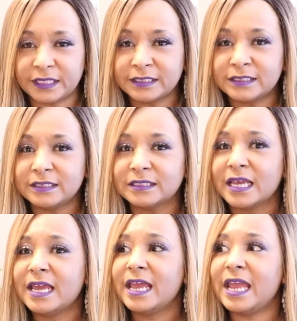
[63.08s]
Hills.
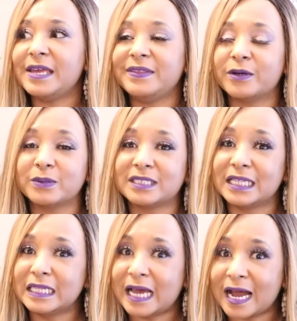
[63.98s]
And there was a
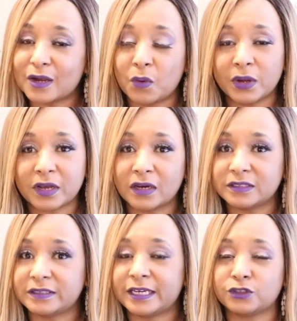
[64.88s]
lot going on
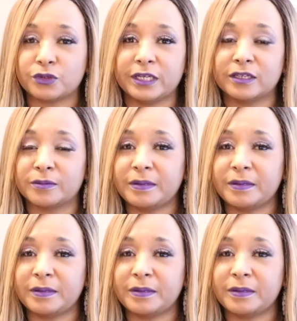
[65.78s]
in that trailer,